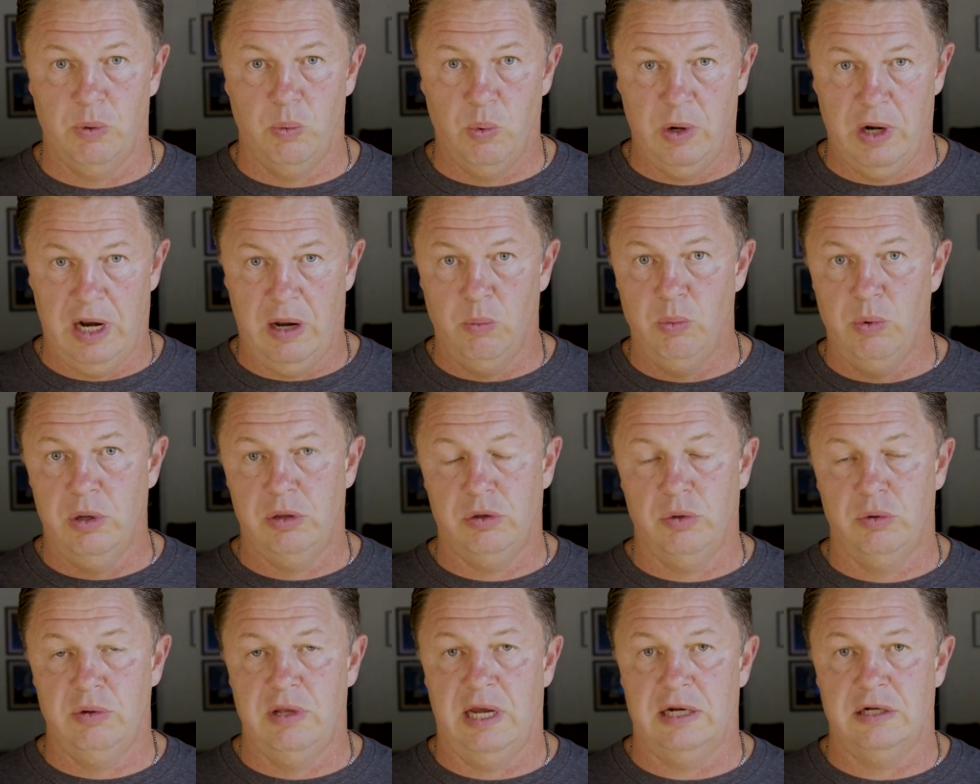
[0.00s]
When I went
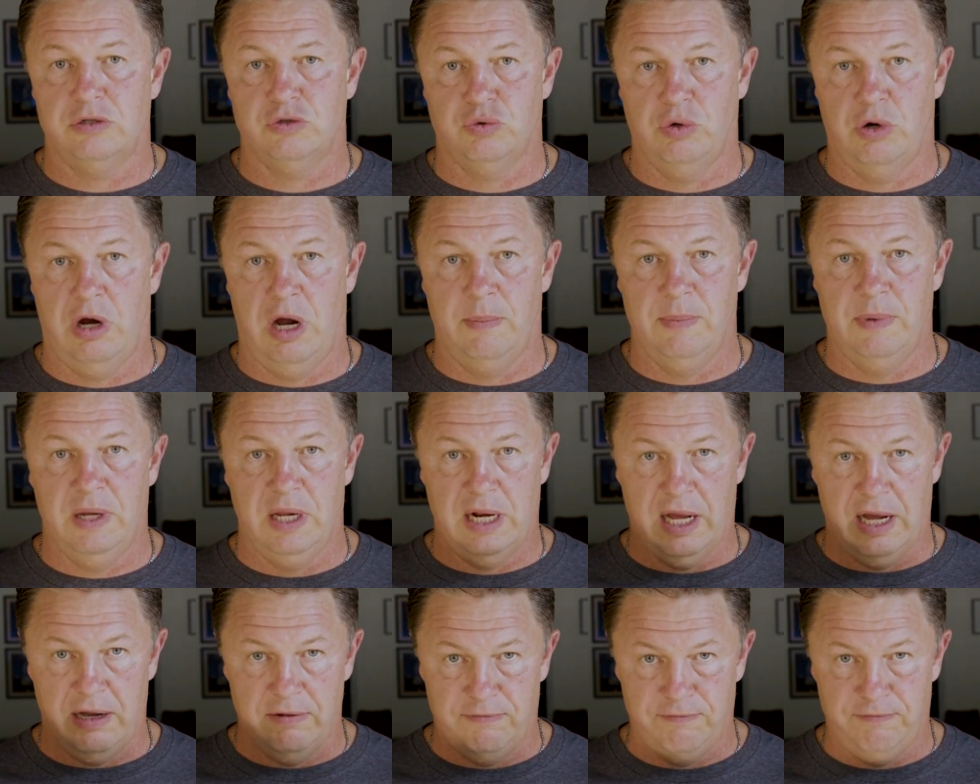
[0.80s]
through that trauma
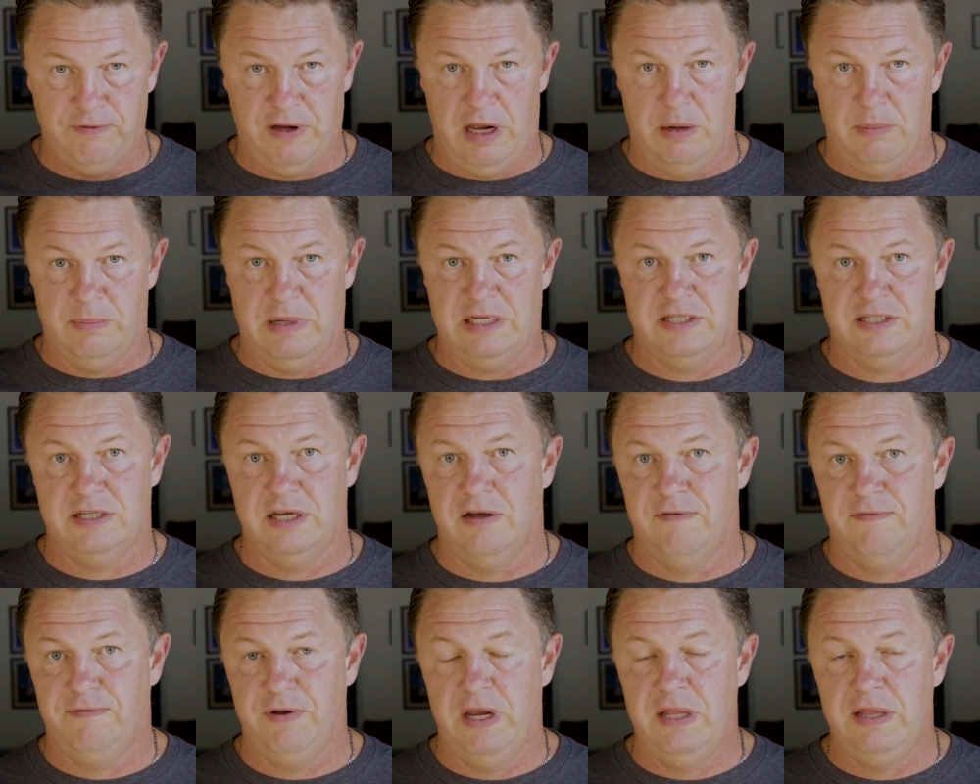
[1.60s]
and I found
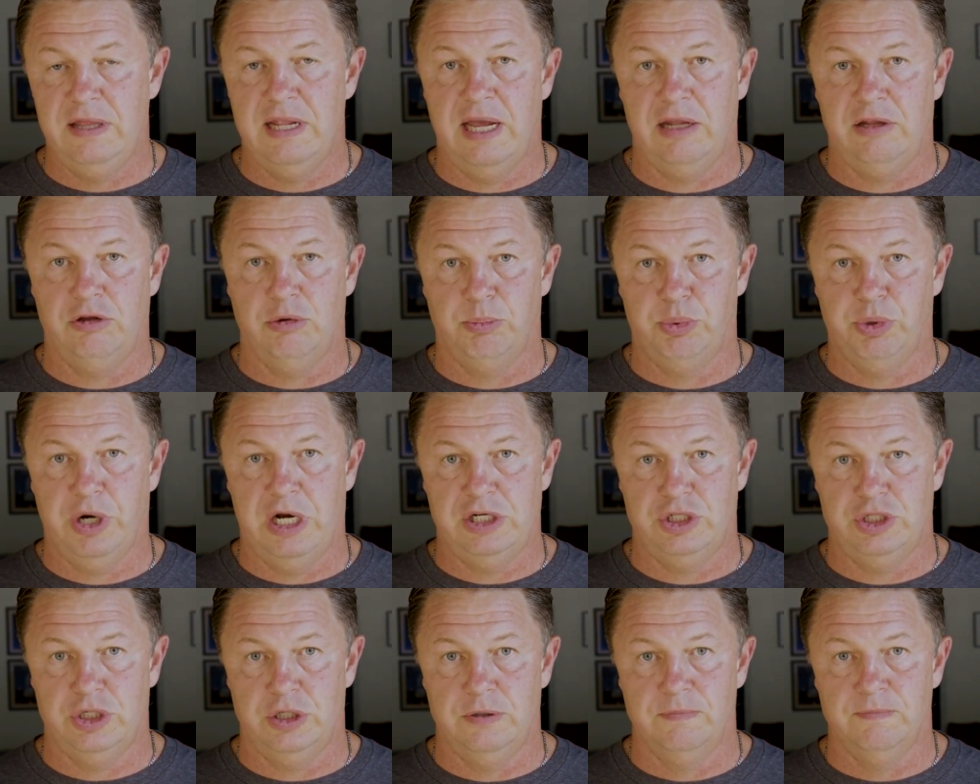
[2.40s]
myself in that
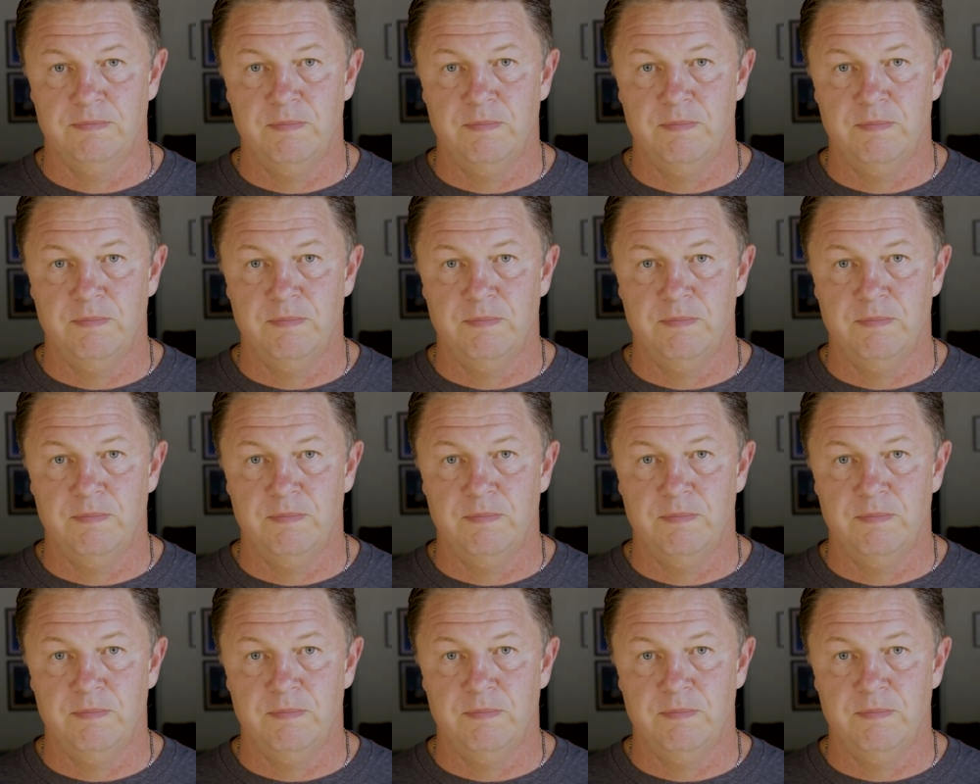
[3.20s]
depression,